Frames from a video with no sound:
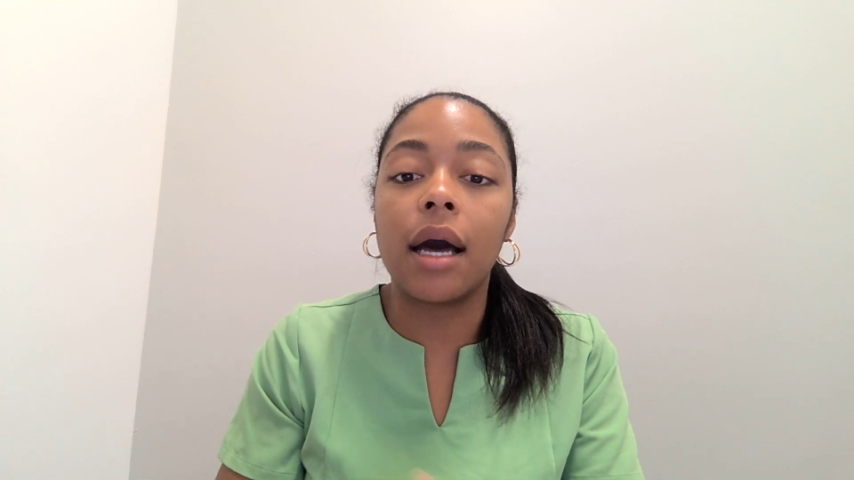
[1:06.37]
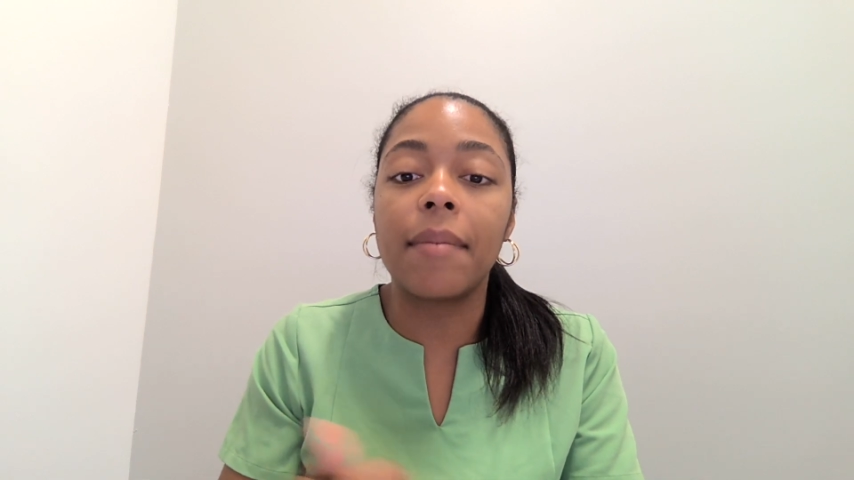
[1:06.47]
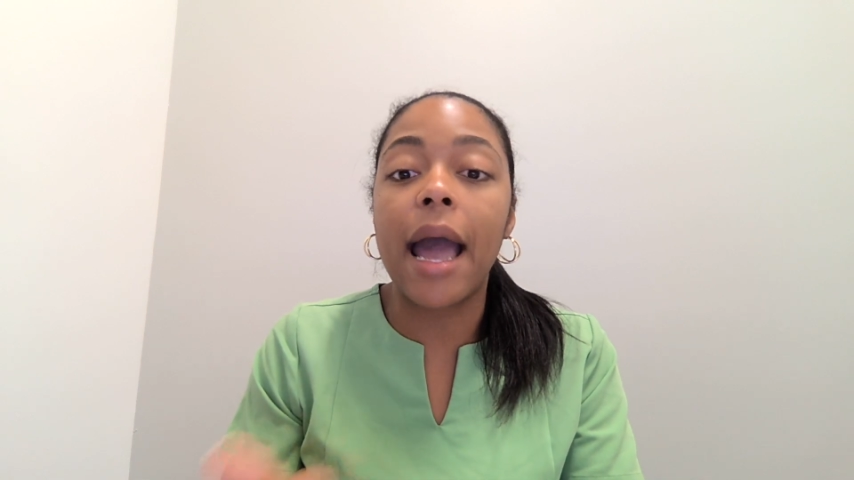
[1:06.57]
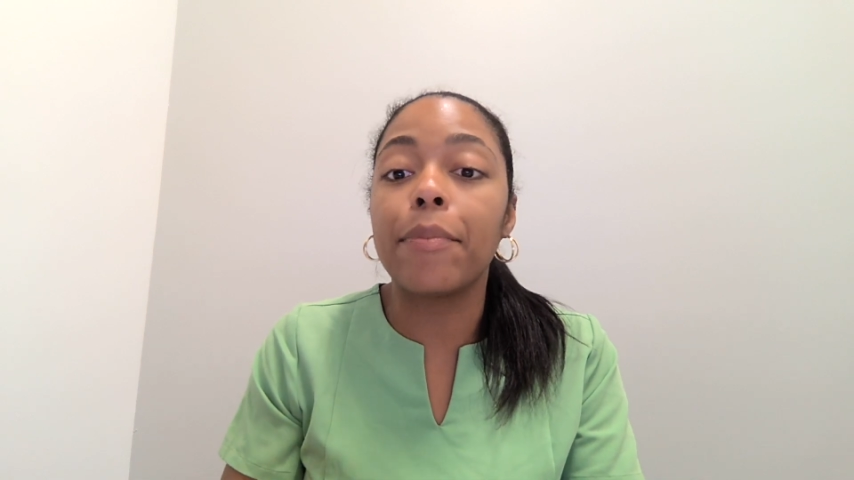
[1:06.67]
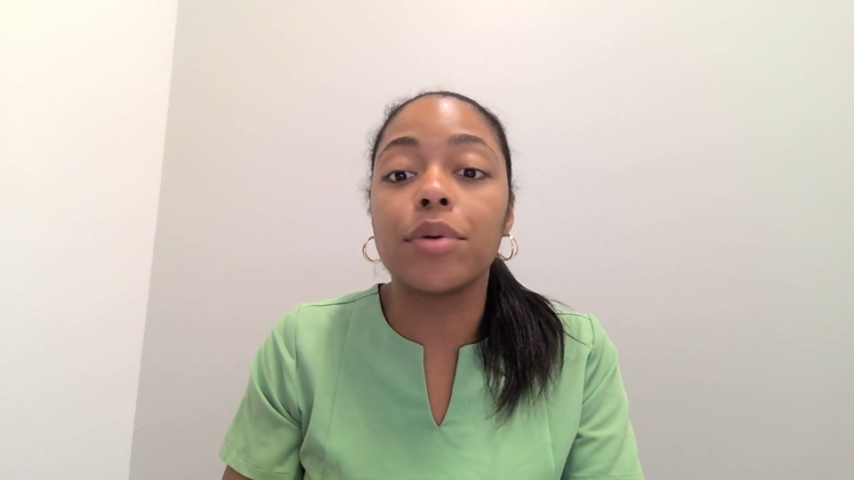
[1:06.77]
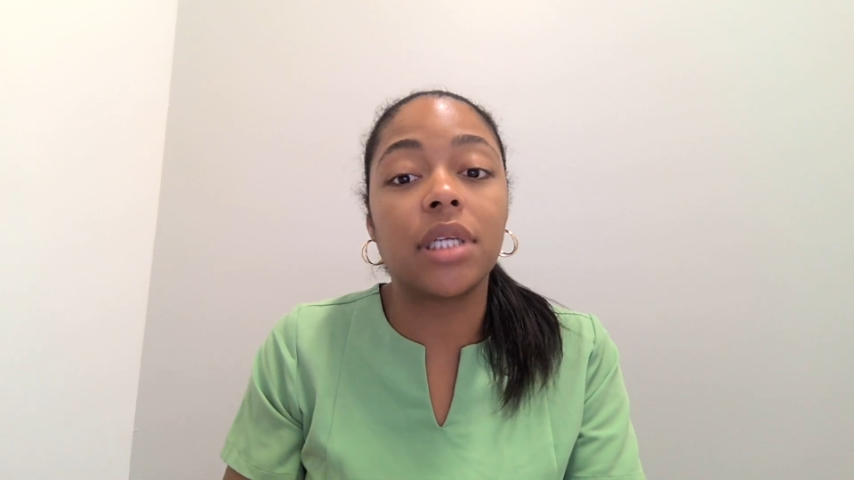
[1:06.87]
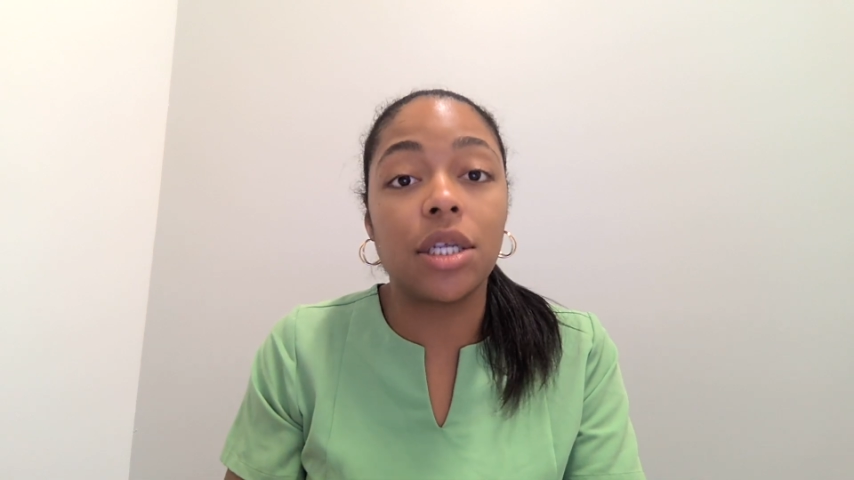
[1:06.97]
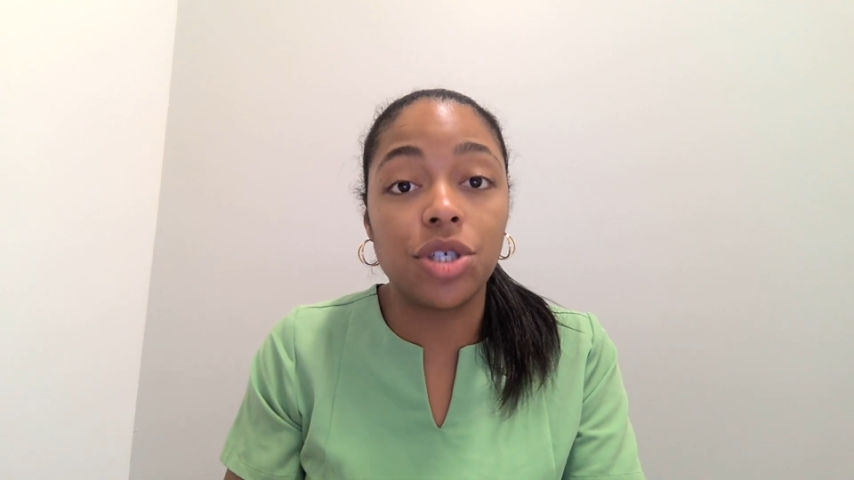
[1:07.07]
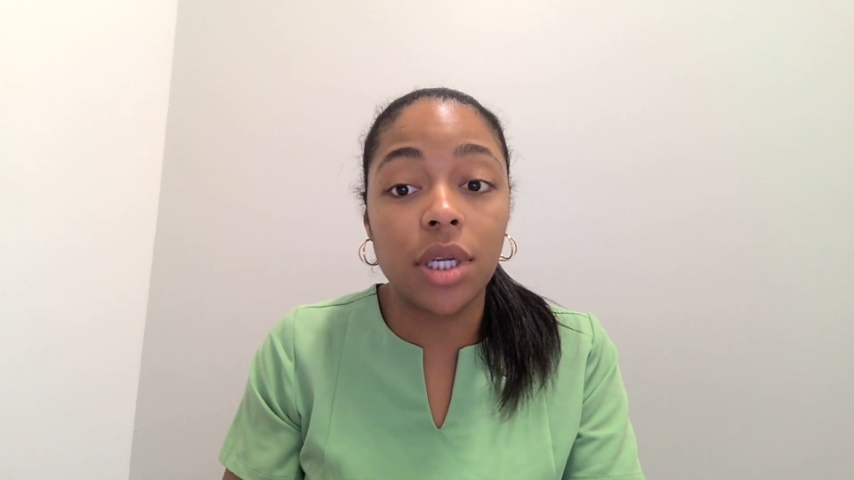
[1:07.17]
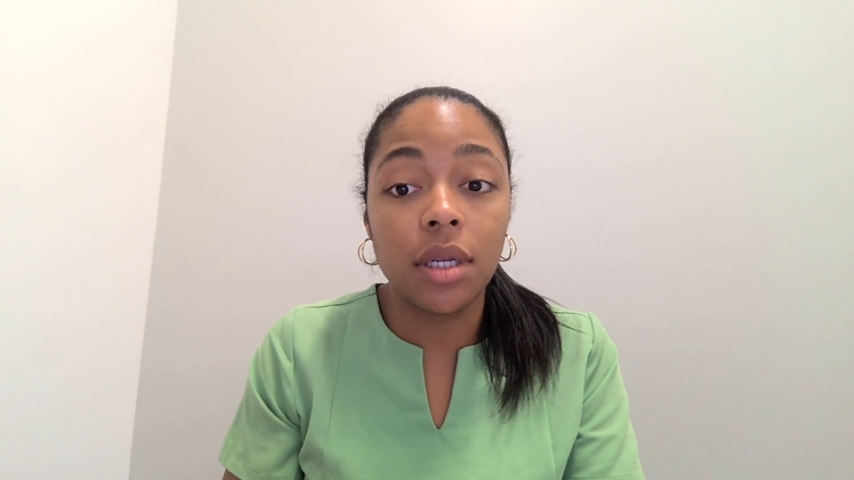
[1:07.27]

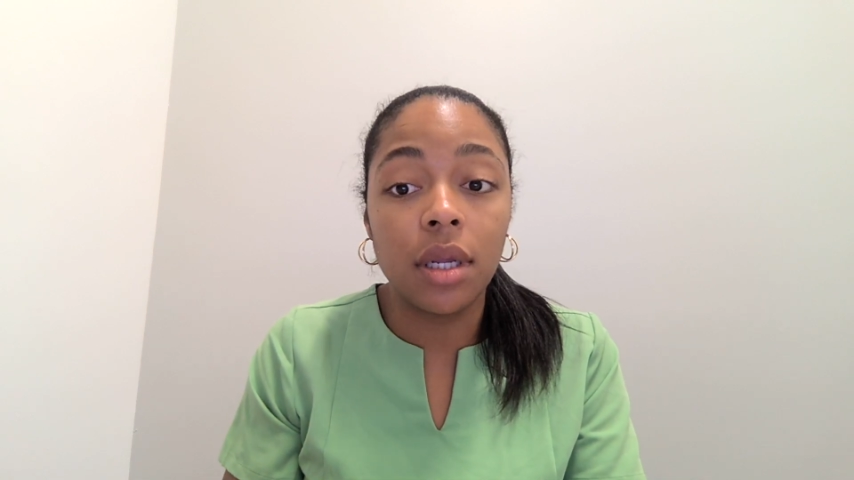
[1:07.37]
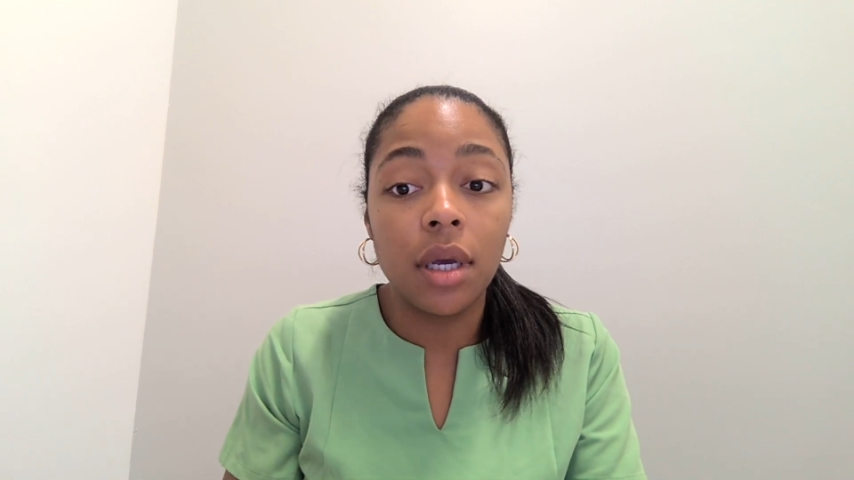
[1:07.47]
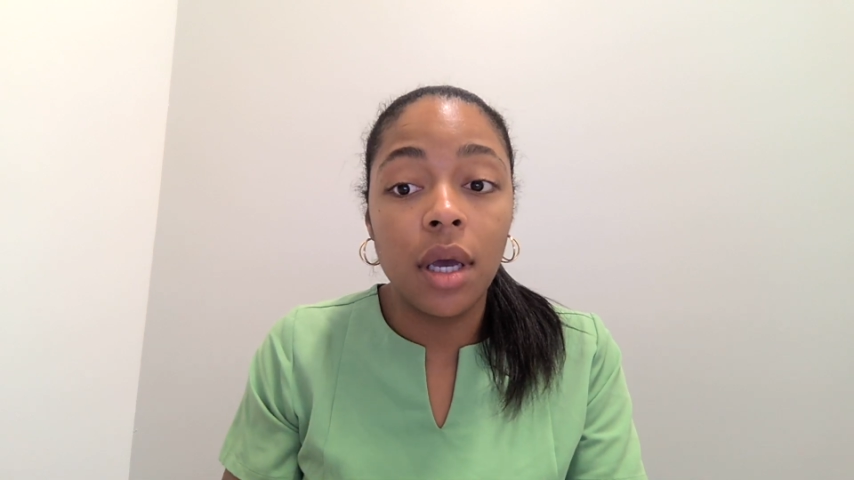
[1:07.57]
hypertension.